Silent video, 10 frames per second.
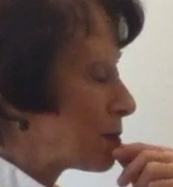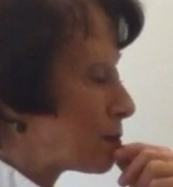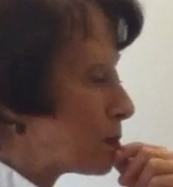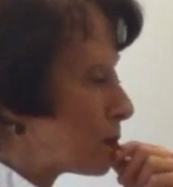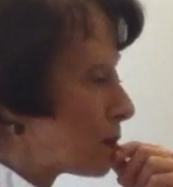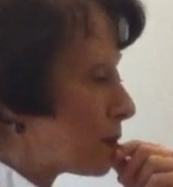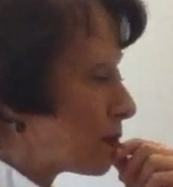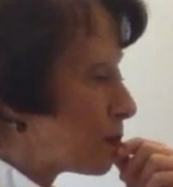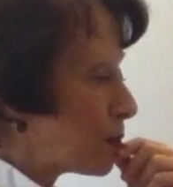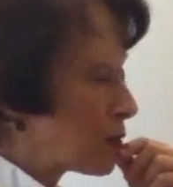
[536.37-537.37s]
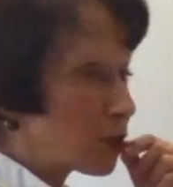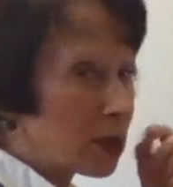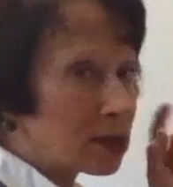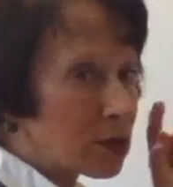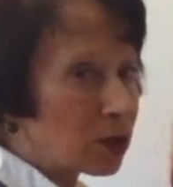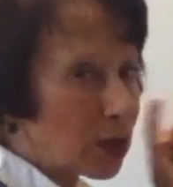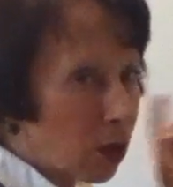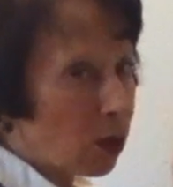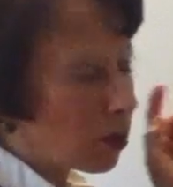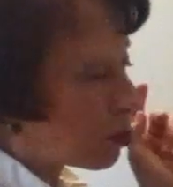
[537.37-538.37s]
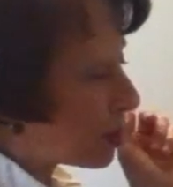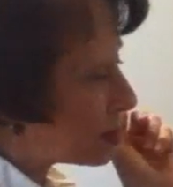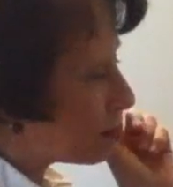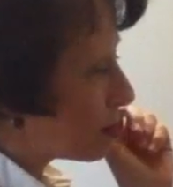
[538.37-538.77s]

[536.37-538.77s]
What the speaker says: the rule, which is not an always,